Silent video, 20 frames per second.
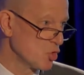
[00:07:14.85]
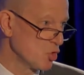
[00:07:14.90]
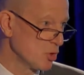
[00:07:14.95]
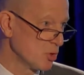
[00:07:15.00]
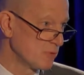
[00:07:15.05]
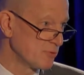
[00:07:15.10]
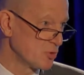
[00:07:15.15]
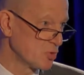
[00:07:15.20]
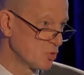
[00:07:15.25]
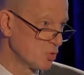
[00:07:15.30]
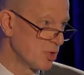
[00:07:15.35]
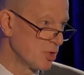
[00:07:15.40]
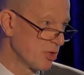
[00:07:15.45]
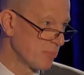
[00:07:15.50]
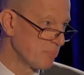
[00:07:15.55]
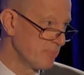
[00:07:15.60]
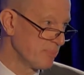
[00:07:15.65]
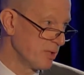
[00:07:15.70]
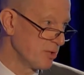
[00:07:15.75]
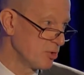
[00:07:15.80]
over
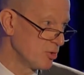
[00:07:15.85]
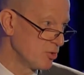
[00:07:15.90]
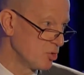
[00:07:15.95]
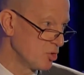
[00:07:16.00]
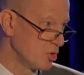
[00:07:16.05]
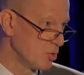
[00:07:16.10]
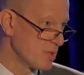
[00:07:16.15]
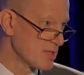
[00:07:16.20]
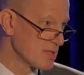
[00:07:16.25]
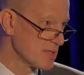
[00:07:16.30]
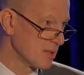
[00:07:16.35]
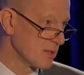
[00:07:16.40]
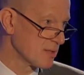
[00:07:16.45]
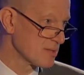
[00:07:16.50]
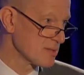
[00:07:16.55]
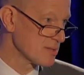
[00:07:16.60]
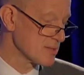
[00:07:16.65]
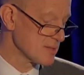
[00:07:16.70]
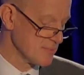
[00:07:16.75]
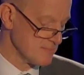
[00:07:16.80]
$200 billion US.